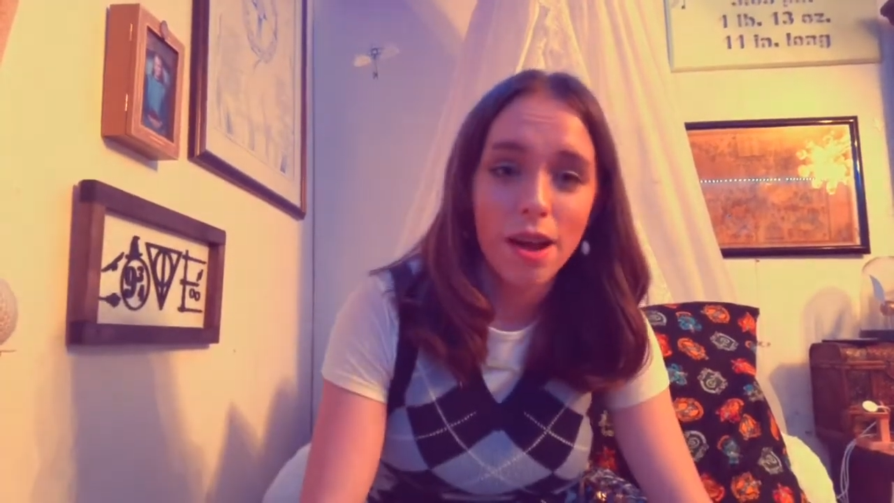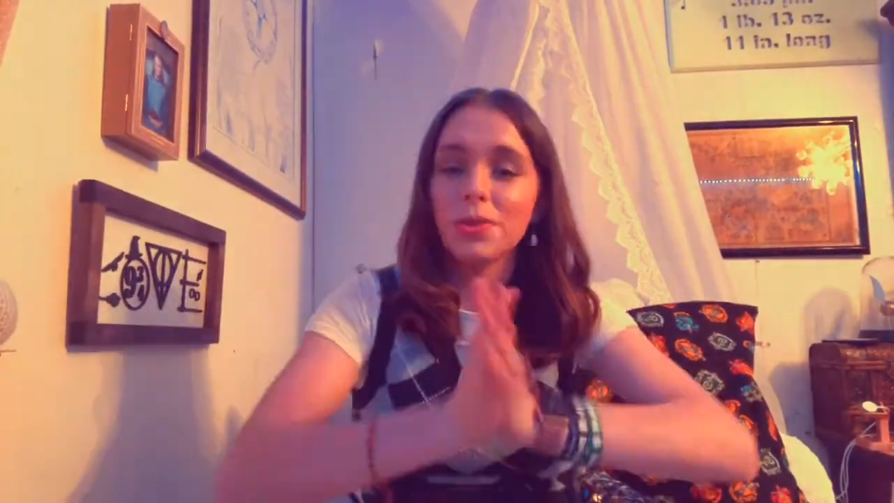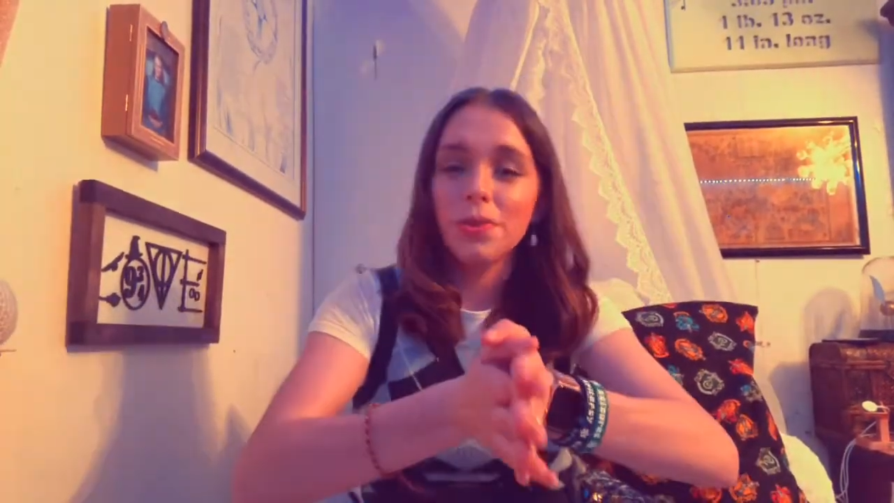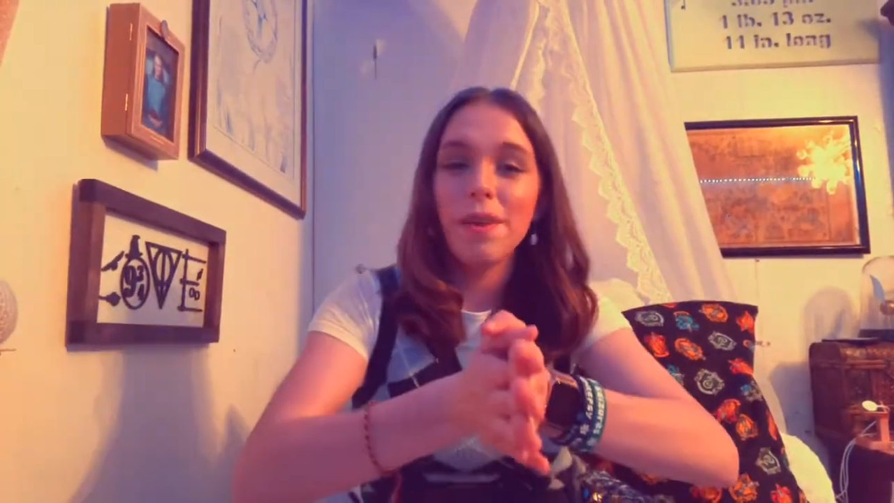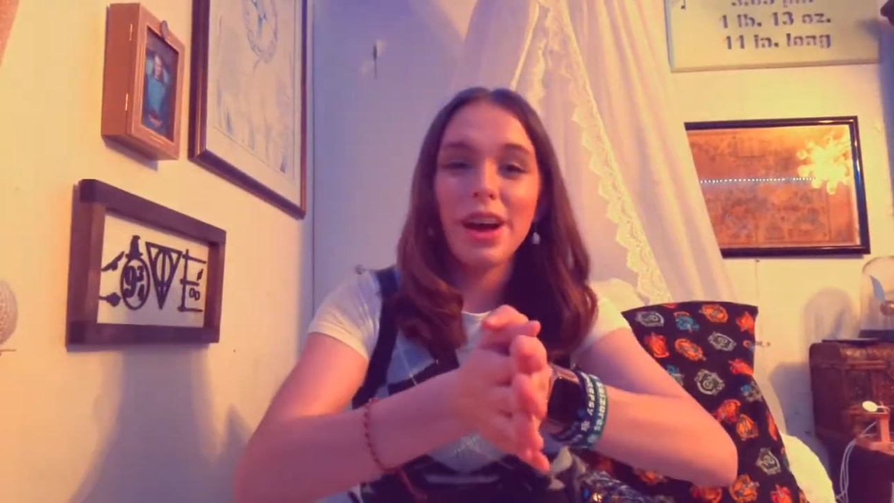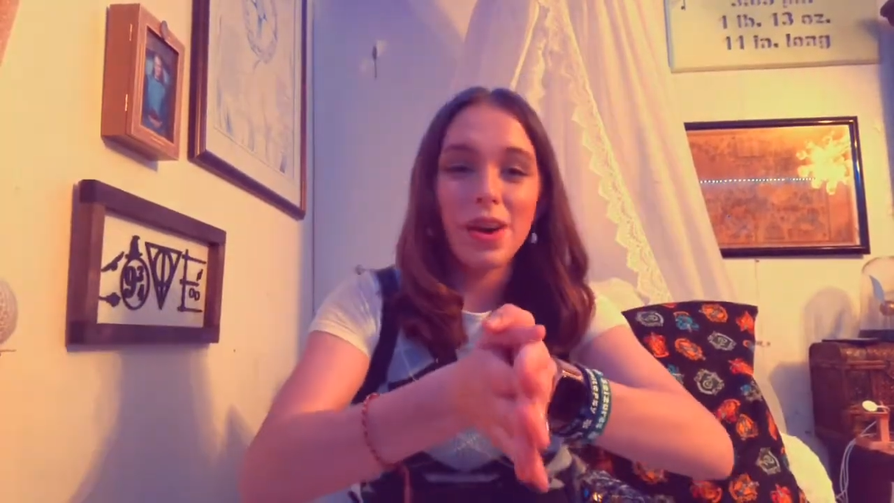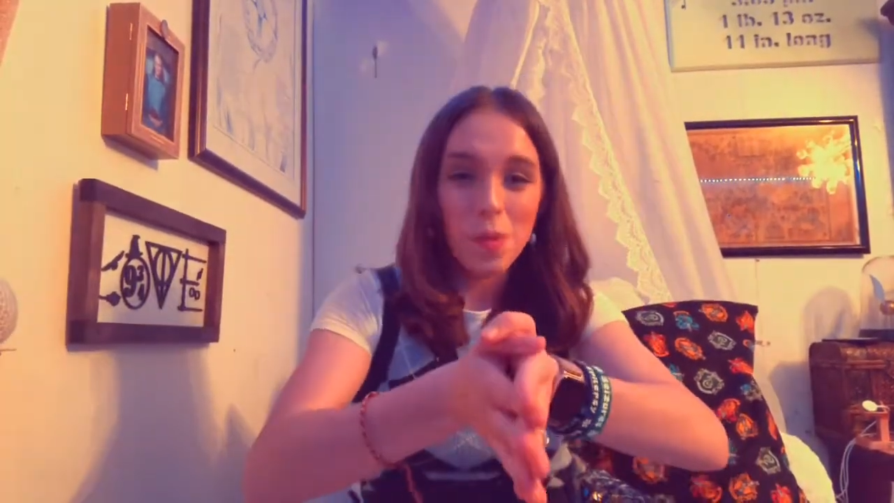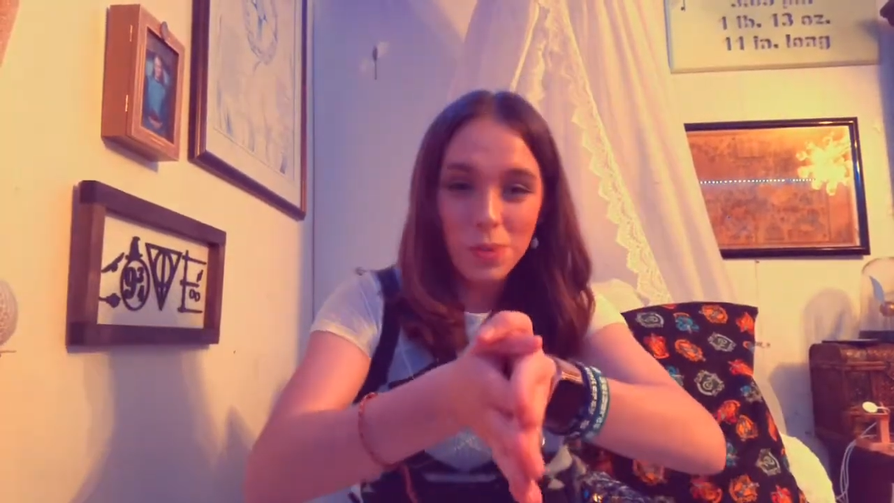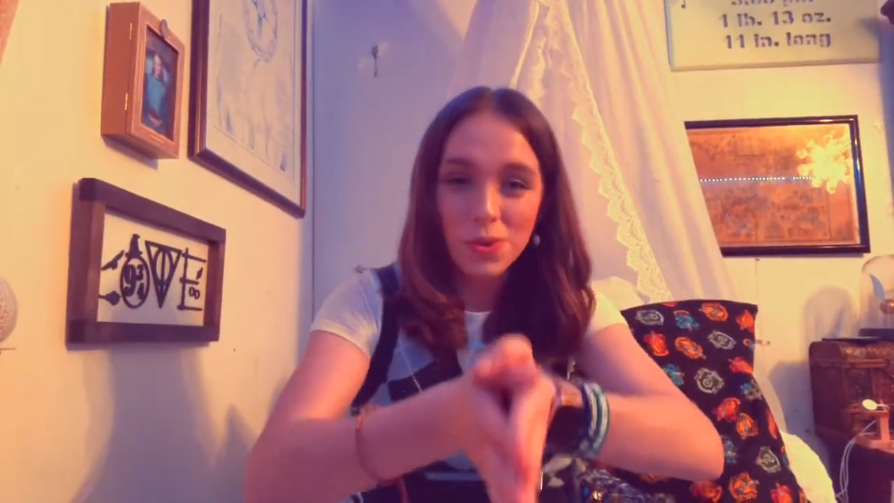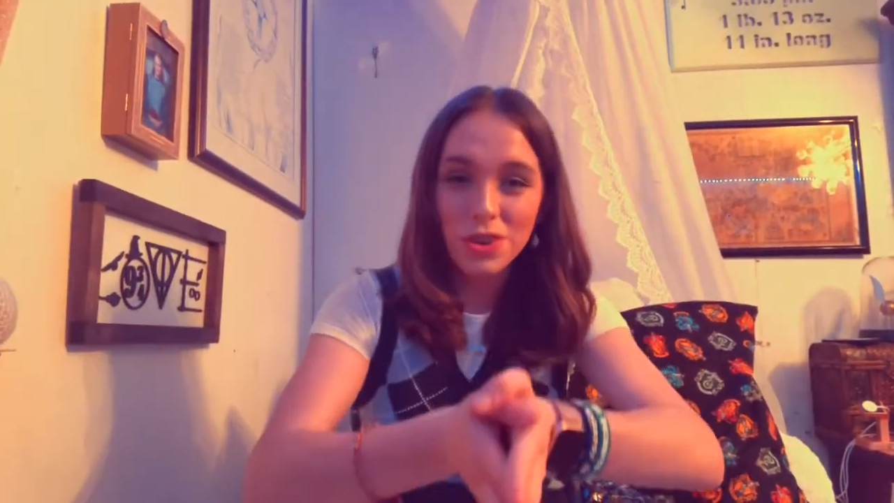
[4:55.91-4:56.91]
So anyway, I
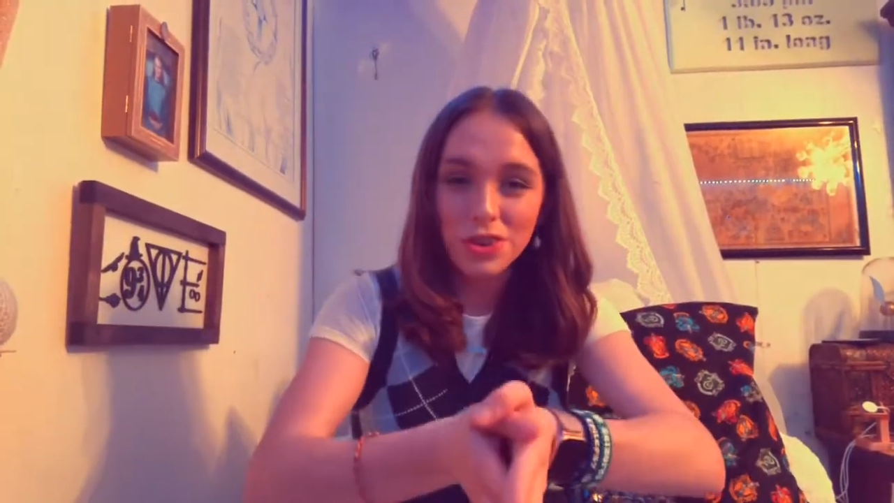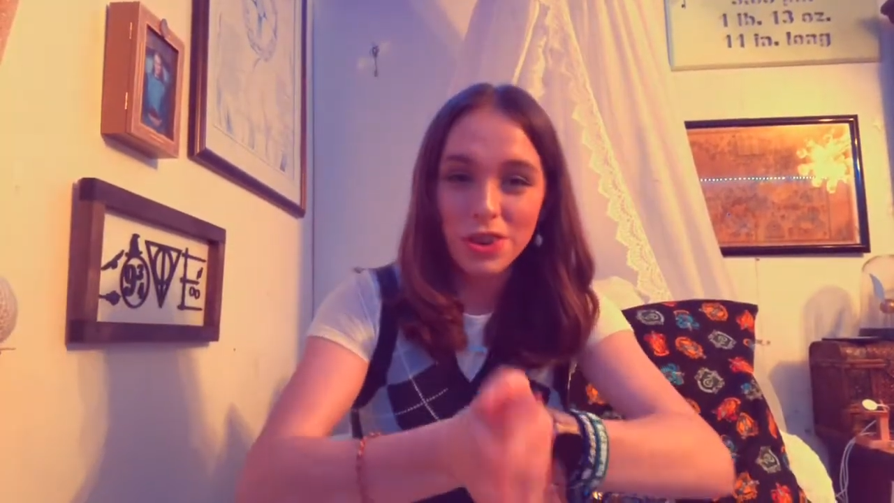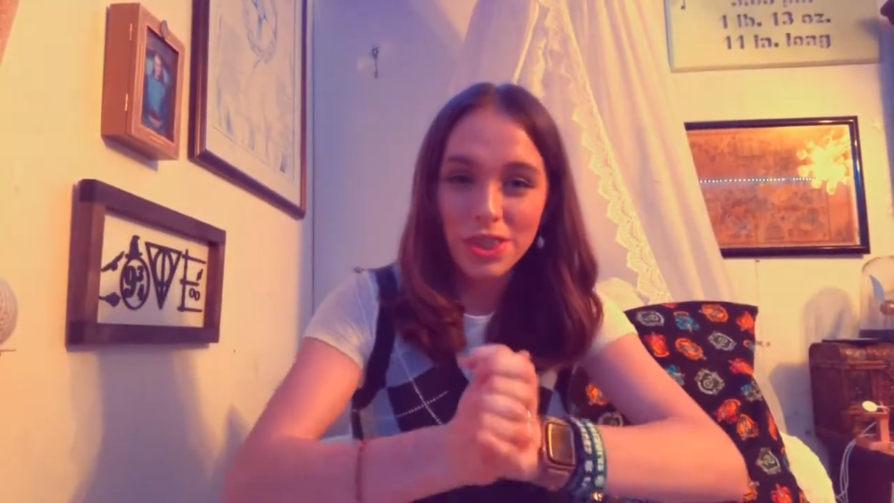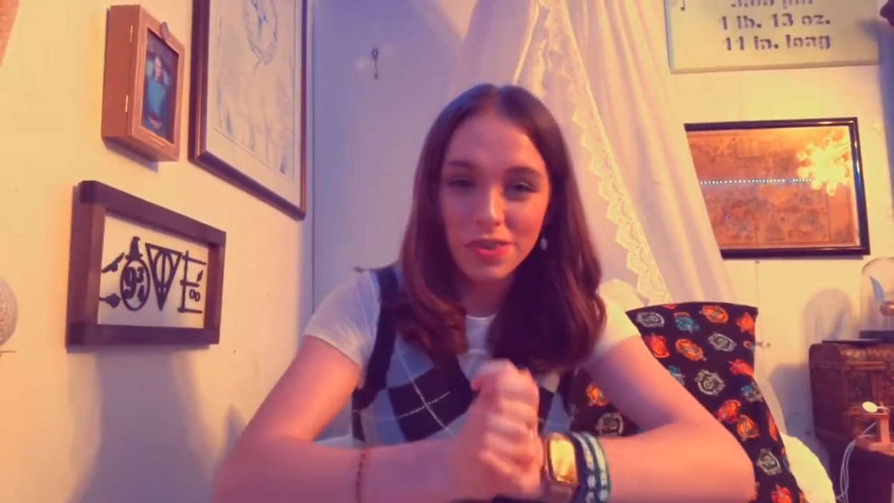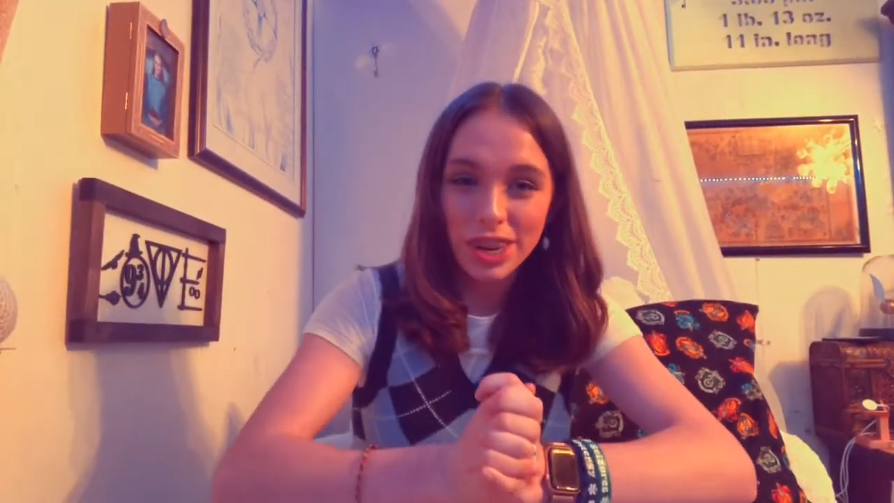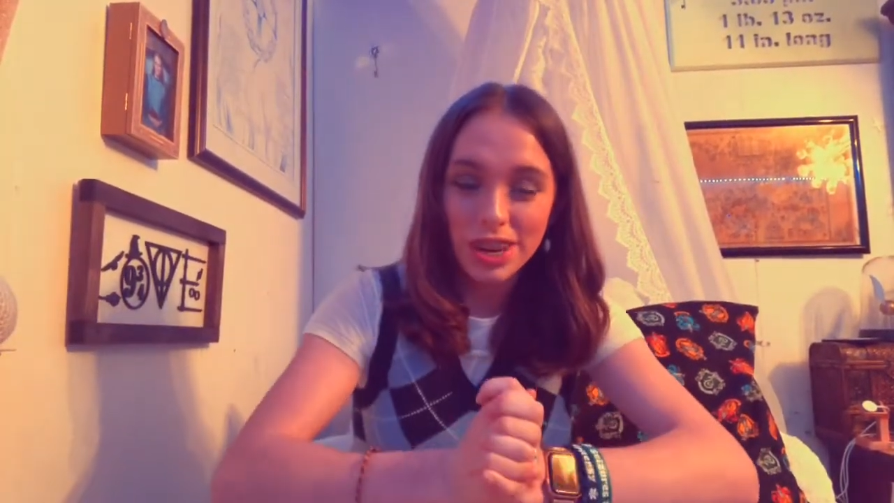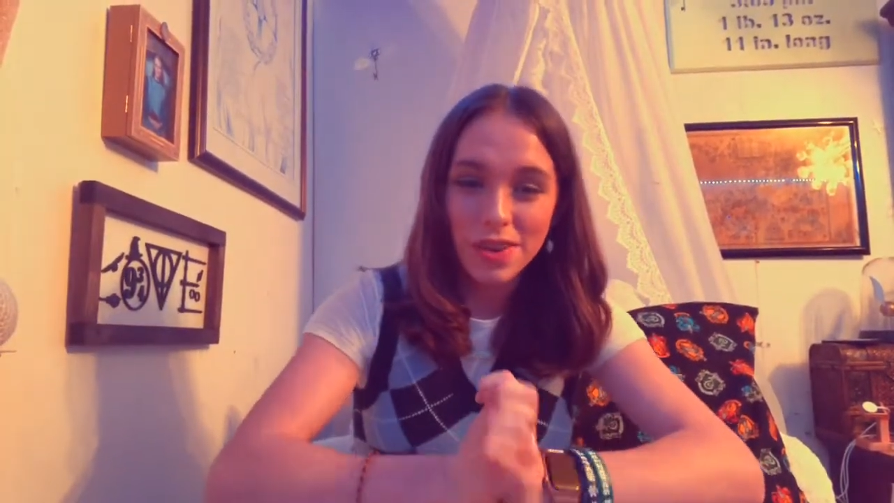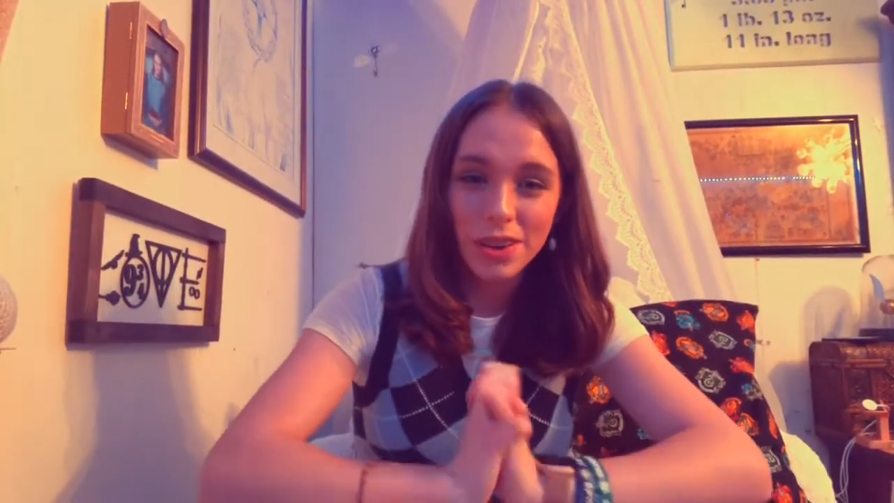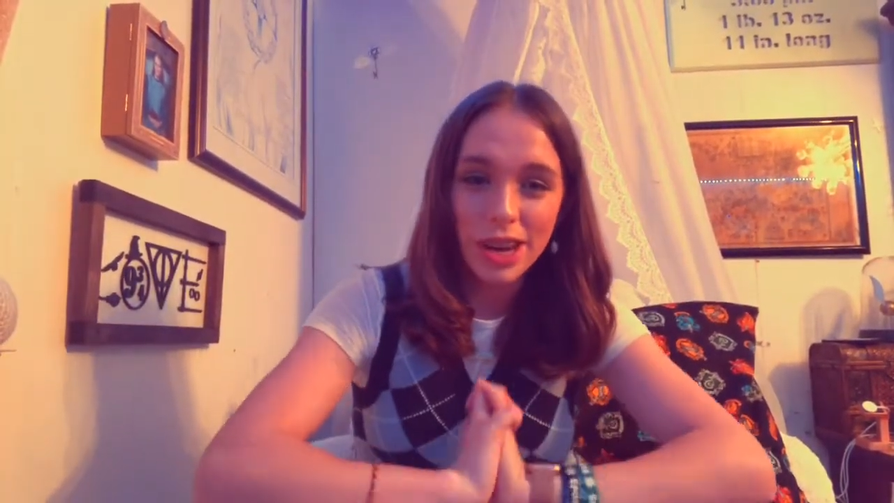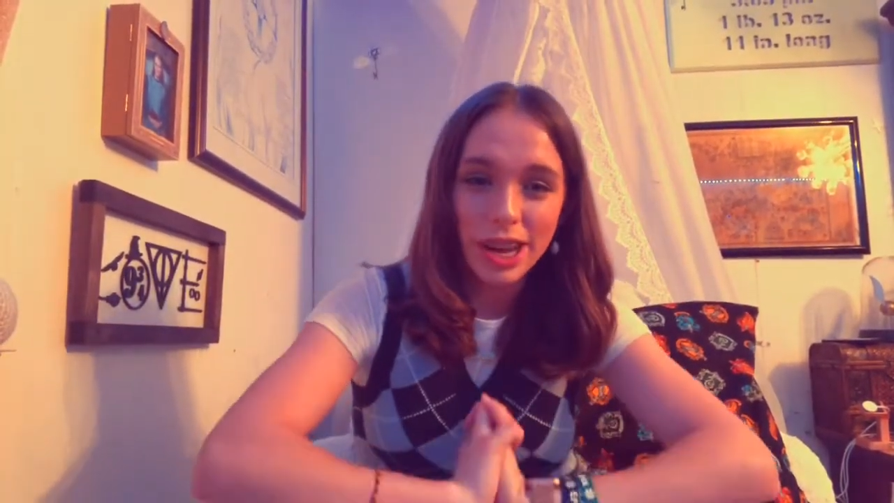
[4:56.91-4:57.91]
hope you enjoyed the video,